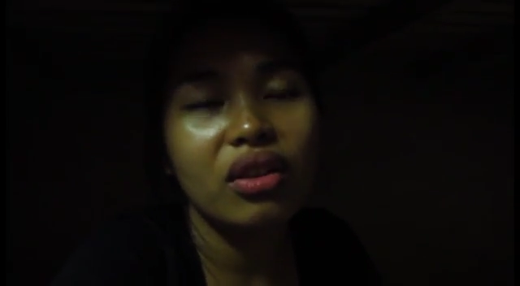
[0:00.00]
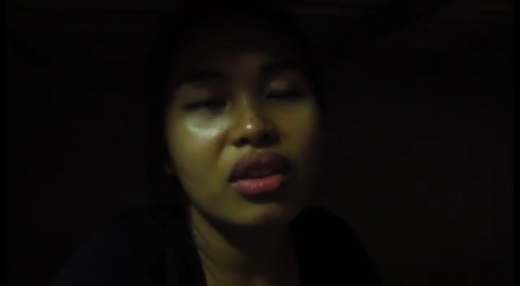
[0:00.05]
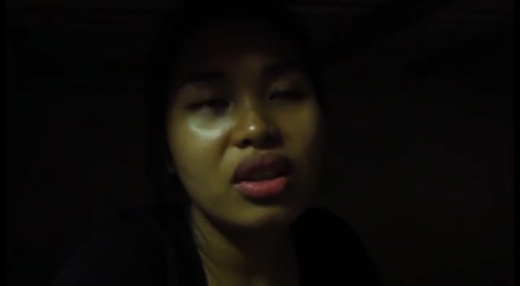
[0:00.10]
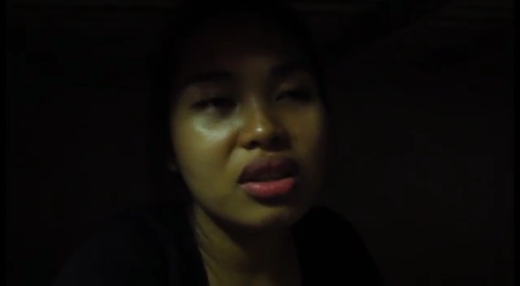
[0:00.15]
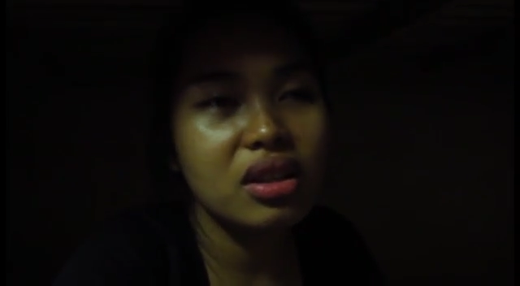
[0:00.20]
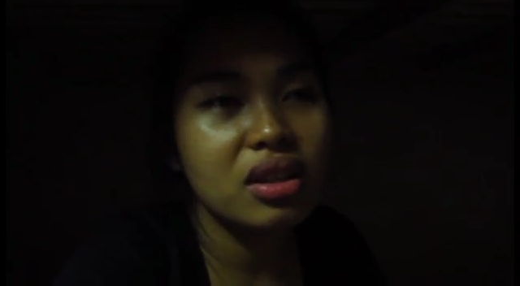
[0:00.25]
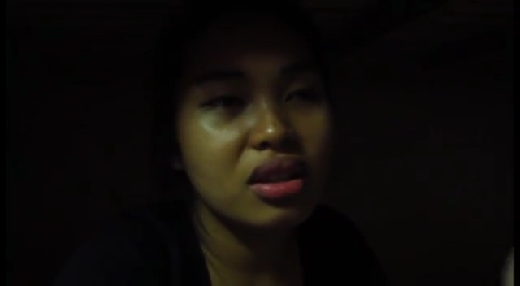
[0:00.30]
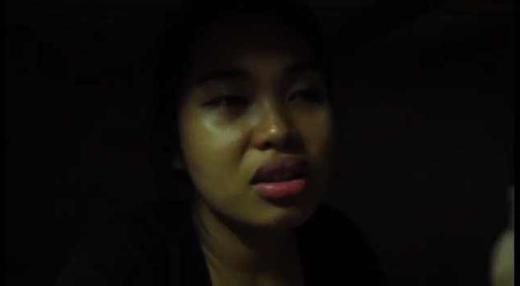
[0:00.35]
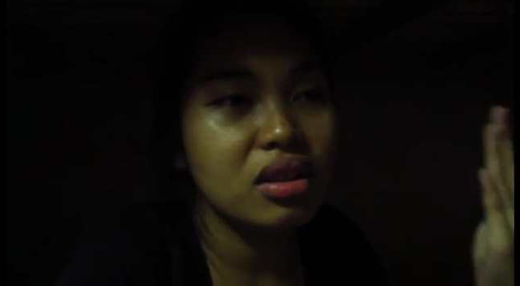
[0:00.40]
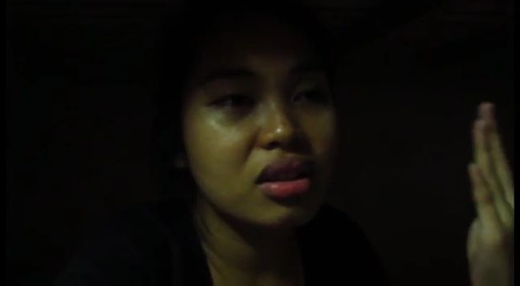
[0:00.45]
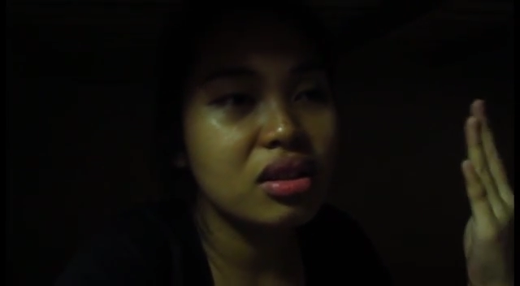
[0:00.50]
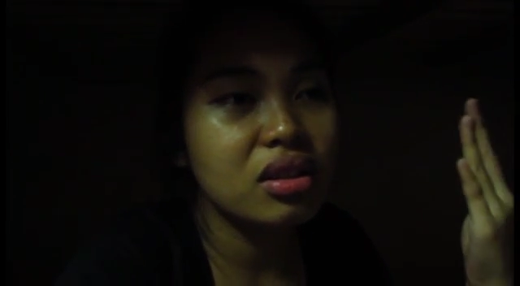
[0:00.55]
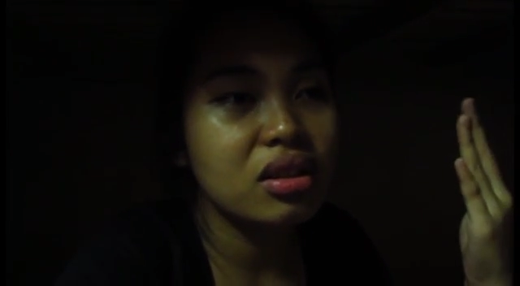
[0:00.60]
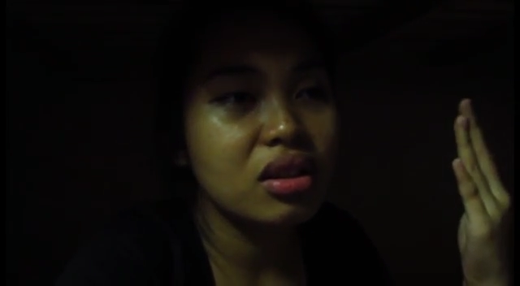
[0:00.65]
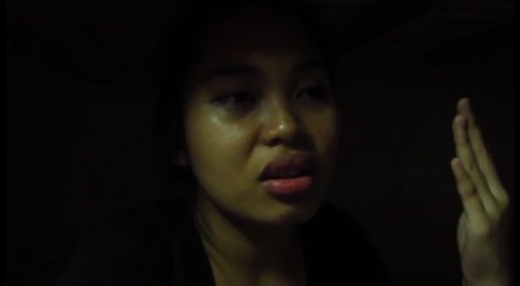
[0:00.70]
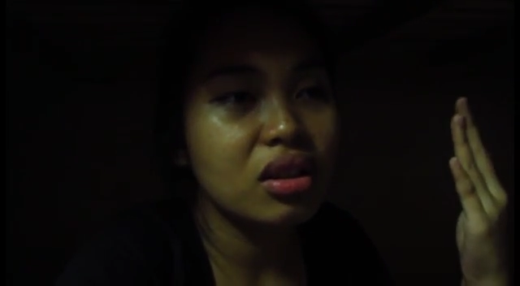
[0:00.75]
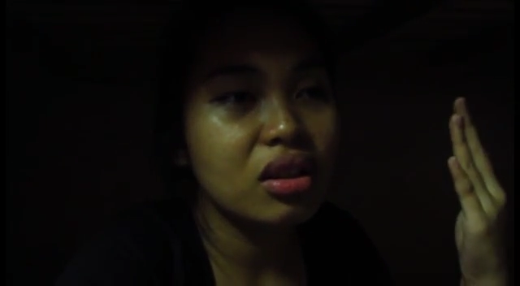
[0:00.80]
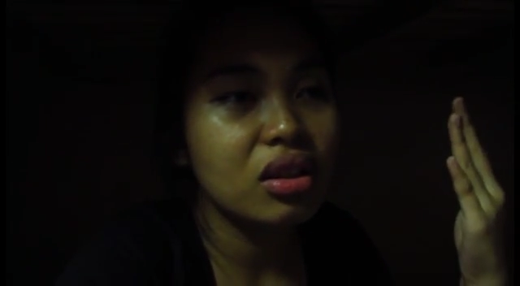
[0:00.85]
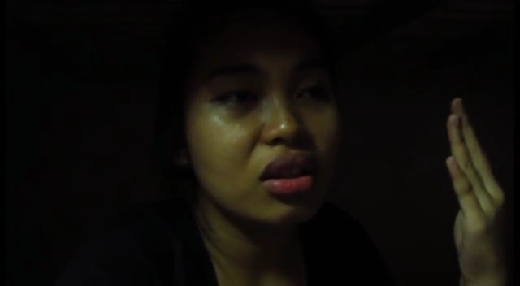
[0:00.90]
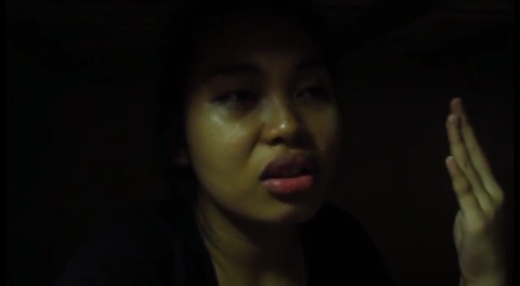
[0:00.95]
This is
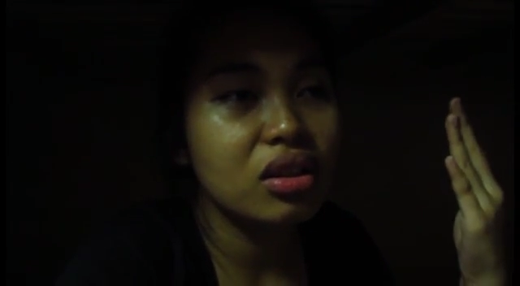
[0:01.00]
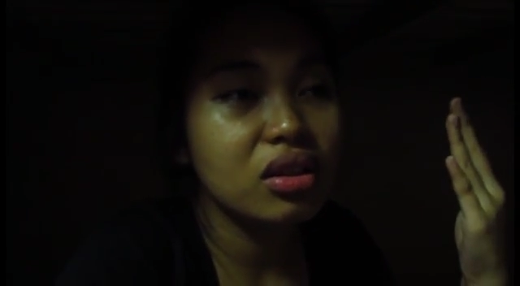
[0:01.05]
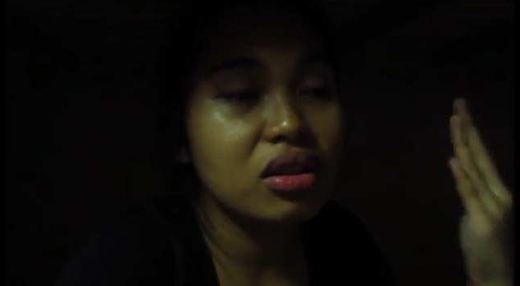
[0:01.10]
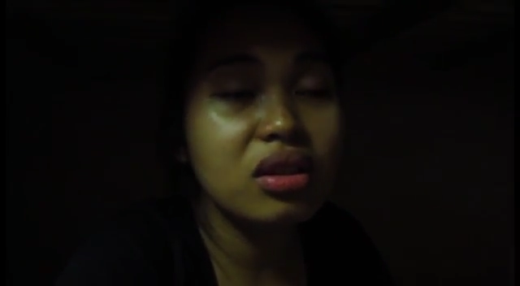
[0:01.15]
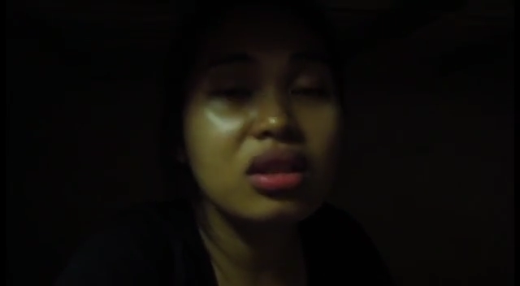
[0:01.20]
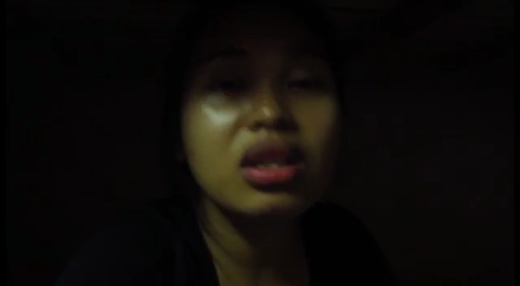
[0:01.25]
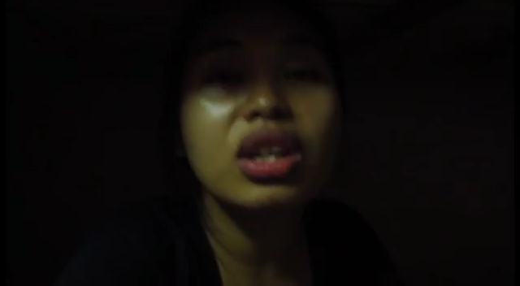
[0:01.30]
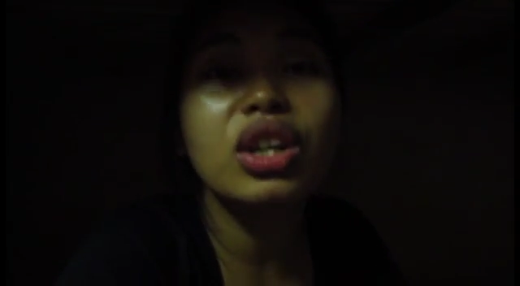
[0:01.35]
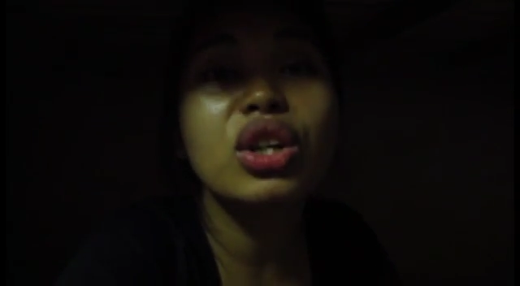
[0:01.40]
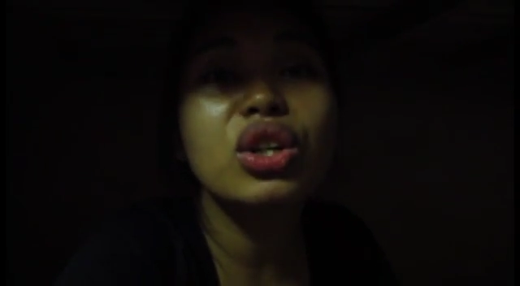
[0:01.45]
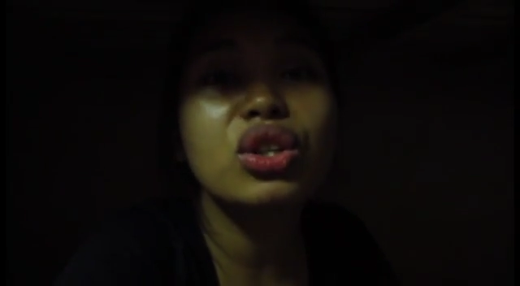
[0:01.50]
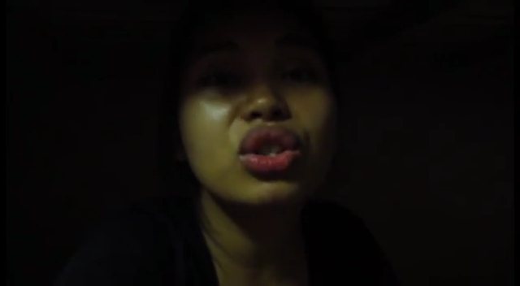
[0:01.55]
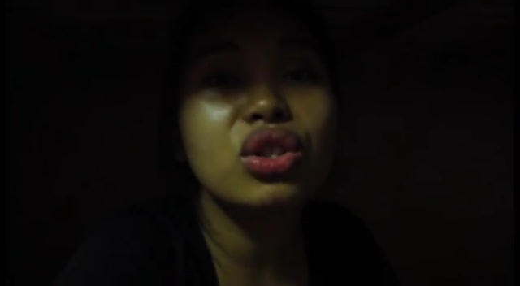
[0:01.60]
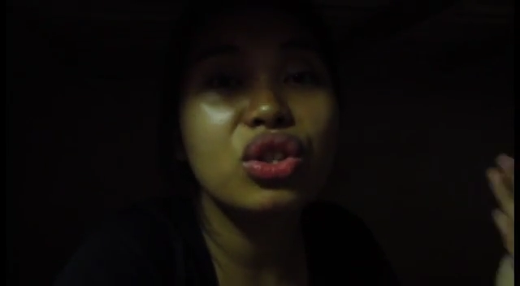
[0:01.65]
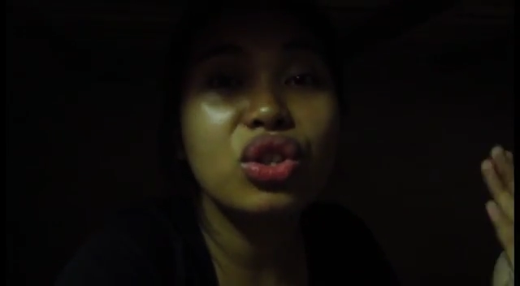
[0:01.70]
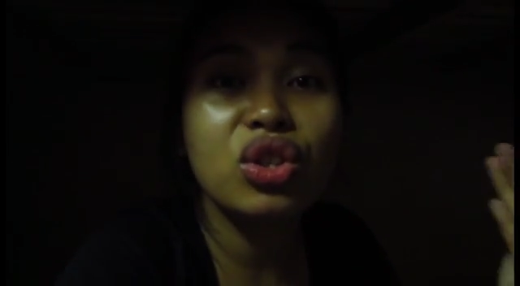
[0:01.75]
serious